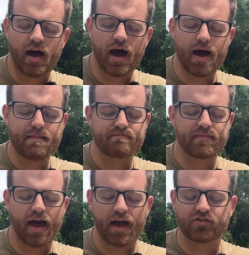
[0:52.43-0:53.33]
I'm
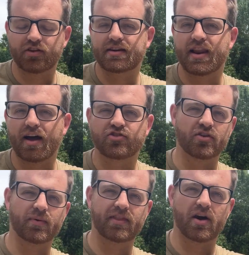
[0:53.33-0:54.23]
actually not
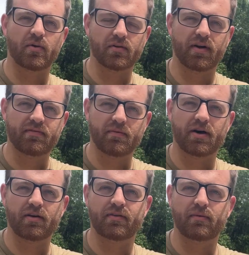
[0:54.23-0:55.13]
sure what the going rate for
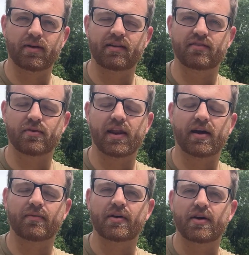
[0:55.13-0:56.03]
monofilament is right
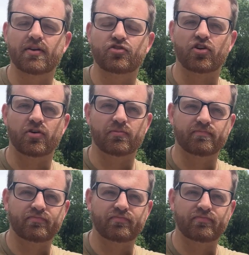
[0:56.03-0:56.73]
now, so